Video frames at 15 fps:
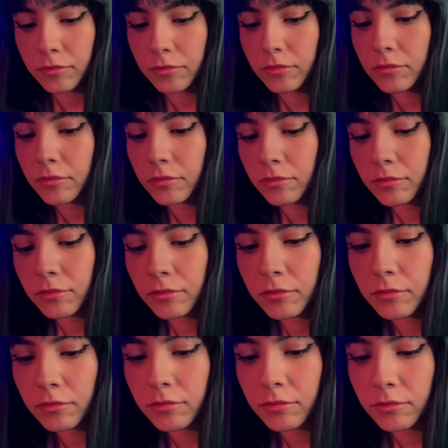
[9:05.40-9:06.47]

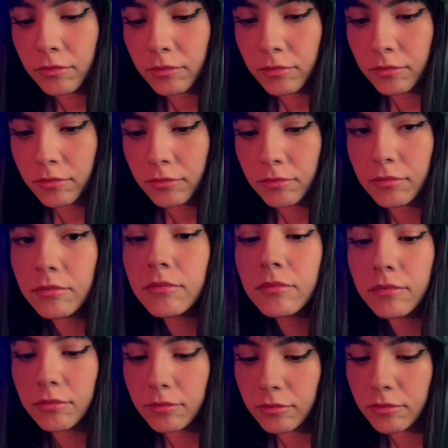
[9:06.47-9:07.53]

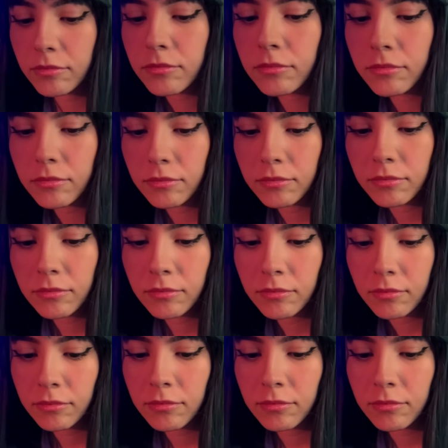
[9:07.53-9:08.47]
[no speech]